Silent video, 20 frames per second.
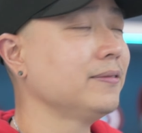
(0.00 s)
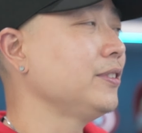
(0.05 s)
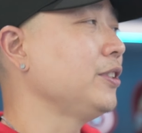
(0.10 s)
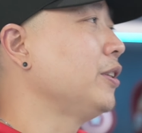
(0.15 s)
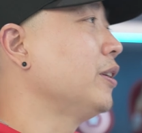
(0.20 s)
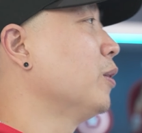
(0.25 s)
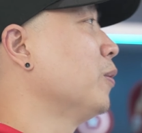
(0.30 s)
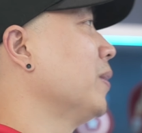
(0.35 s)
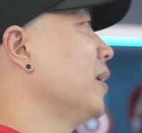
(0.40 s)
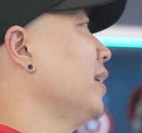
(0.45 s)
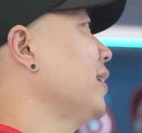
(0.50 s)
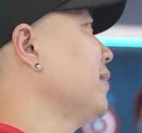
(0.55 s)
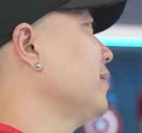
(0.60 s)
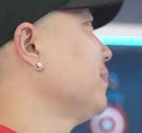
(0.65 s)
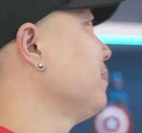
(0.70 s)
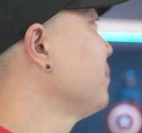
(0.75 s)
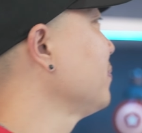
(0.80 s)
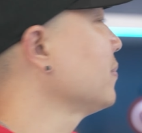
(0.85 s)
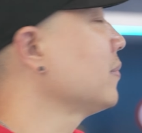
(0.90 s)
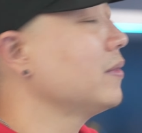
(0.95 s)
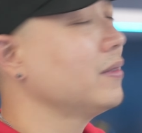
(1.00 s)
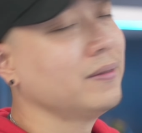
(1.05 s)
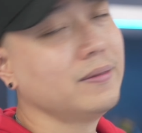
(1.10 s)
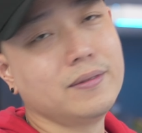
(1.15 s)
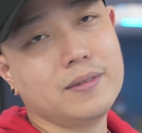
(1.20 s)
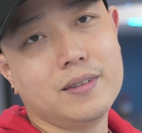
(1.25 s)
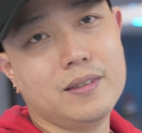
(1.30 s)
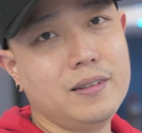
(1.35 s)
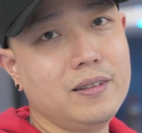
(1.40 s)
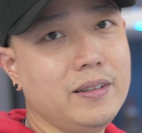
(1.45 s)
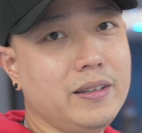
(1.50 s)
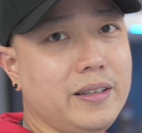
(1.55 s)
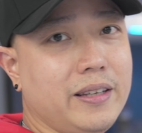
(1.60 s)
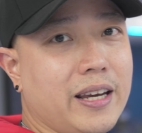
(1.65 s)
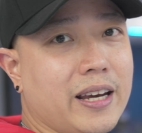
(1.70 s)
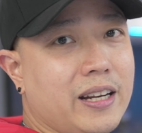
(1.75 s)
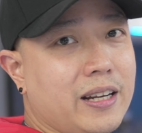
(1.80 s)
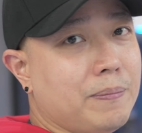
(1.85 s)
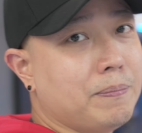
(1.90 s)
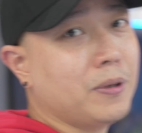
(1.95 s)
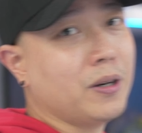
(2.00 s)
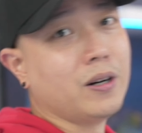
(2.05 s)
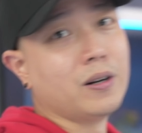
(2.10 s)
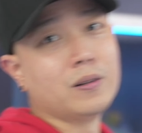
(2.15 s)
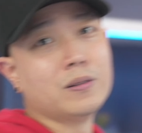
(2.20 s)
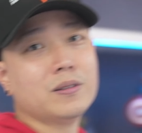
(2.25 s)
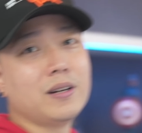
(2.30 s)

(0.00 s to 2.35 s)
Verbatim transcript: you know what? Get it, bro.